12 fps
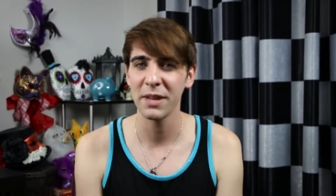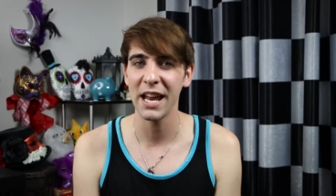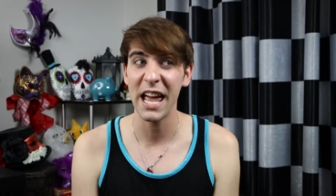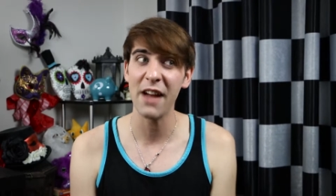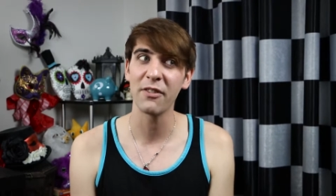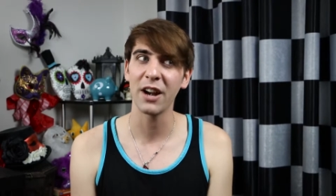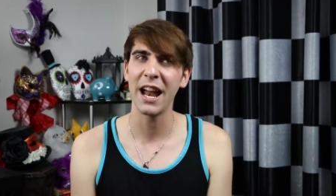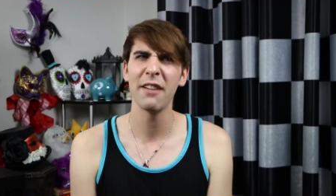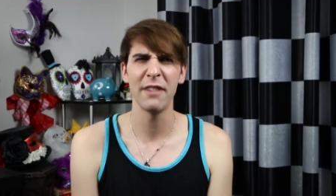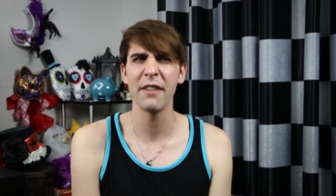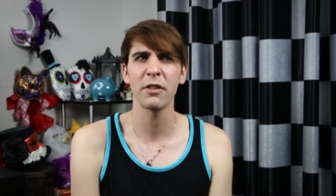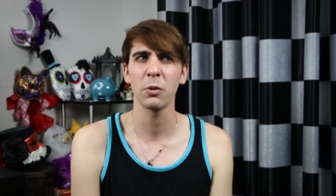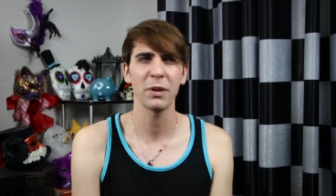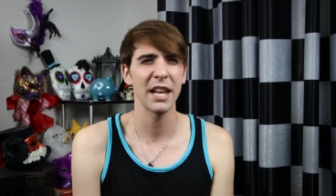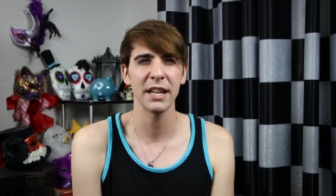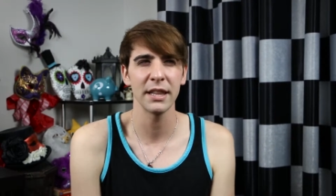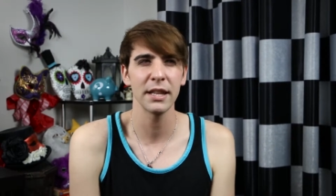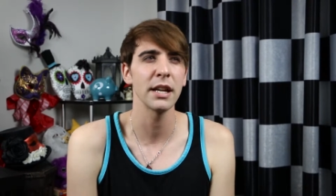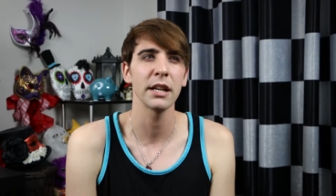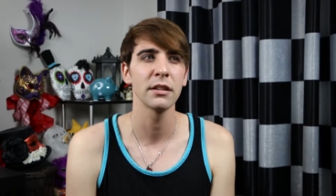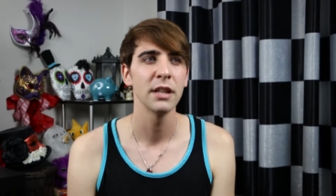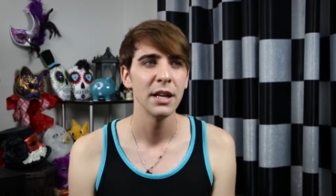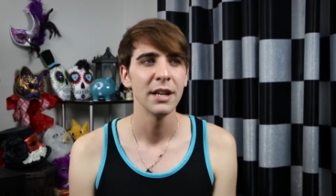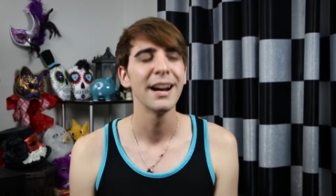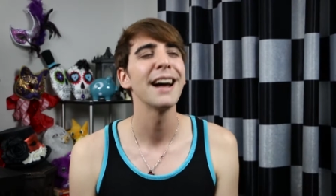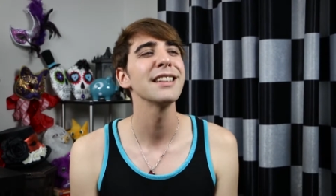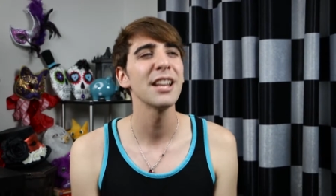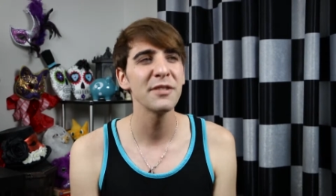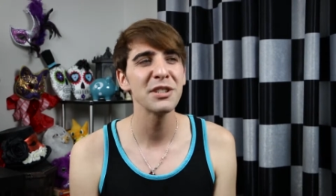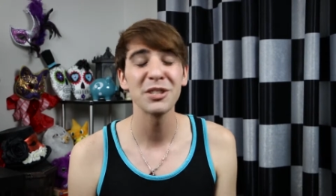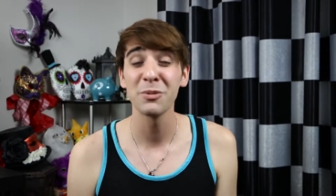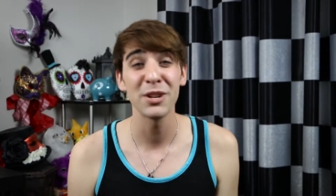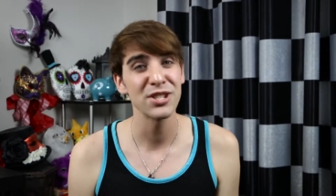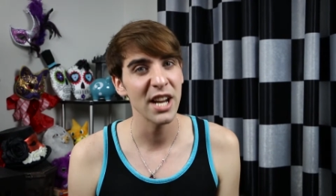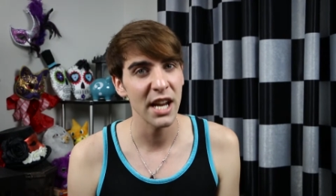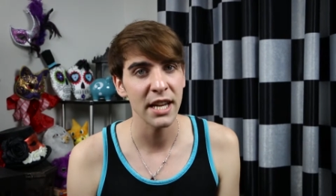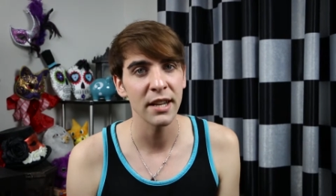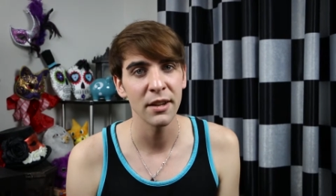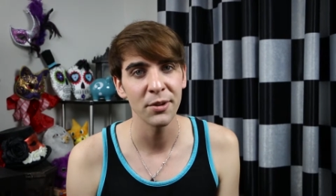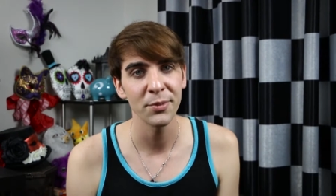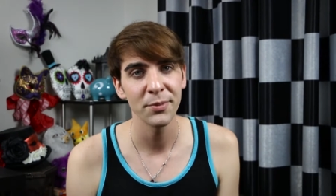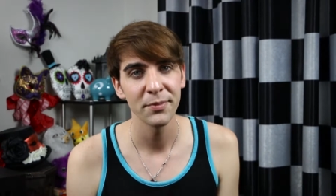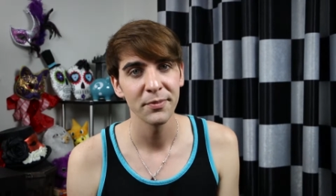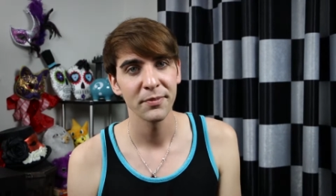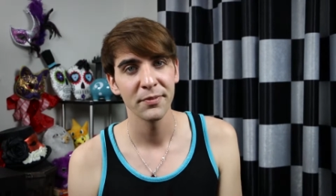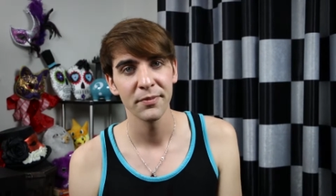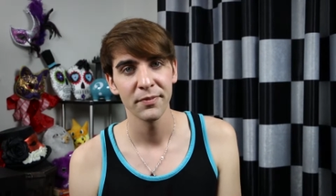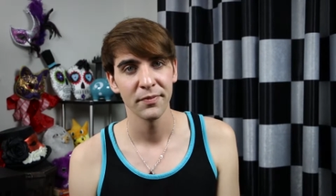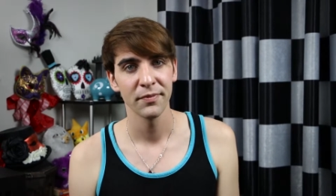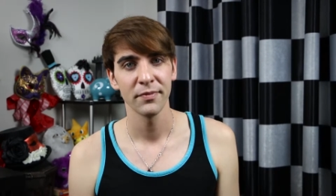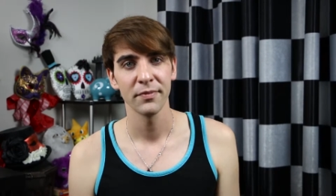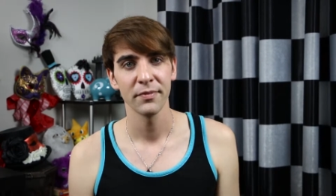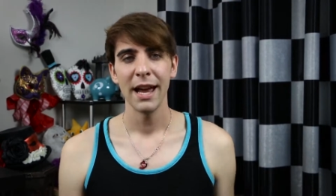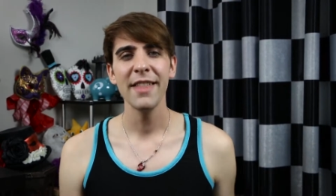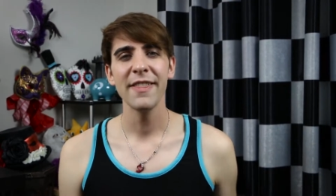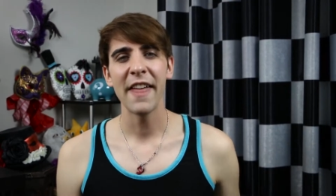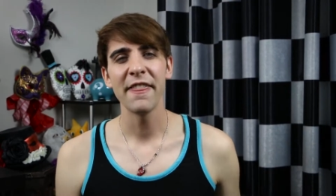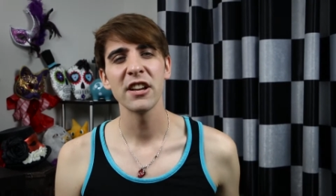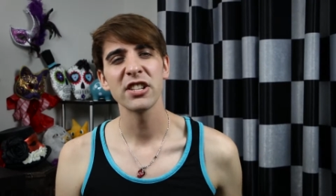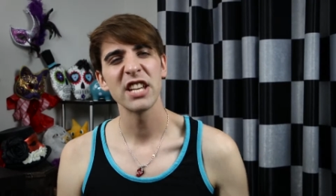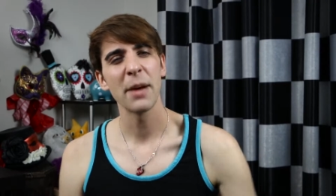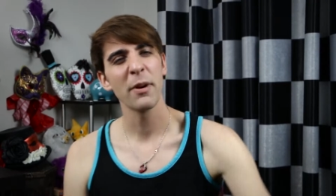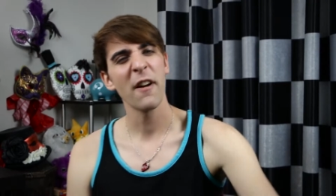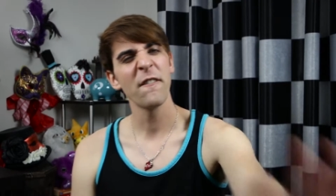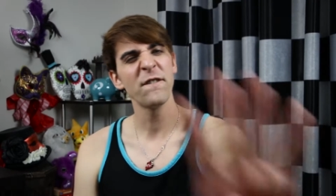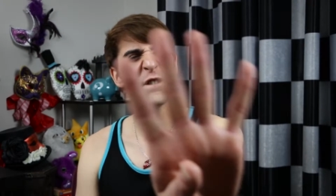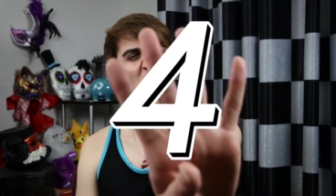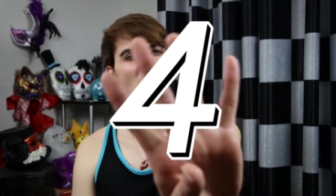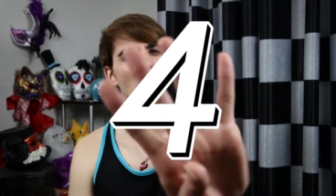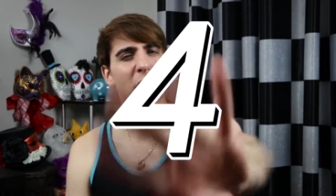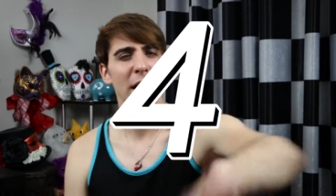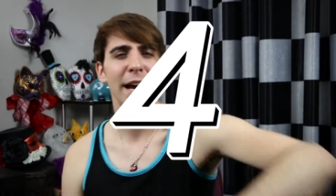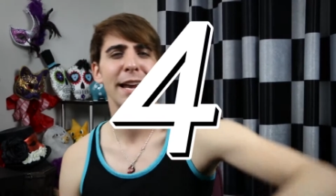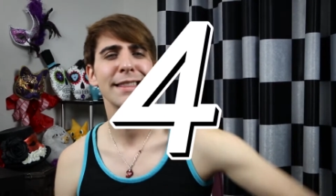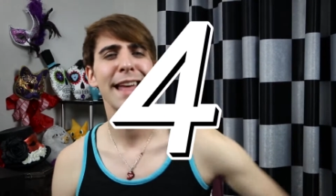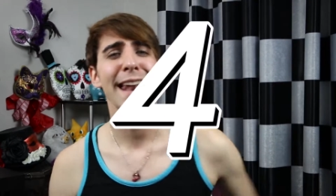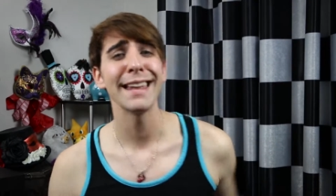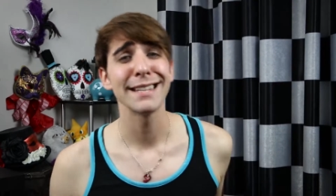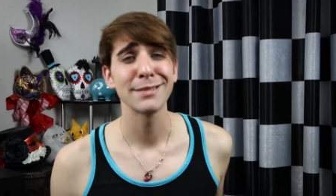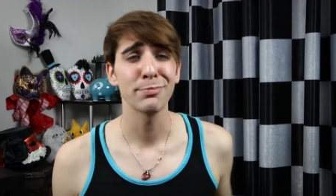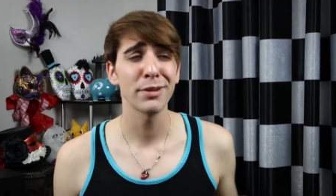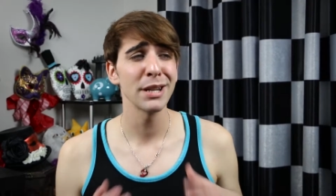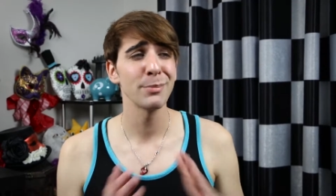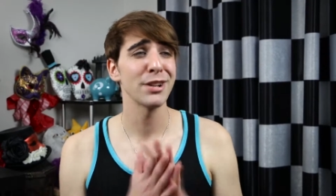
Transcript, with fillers: that I ever have ever with anything. I love you so much, I hate you. And then there's number four, and that is pretty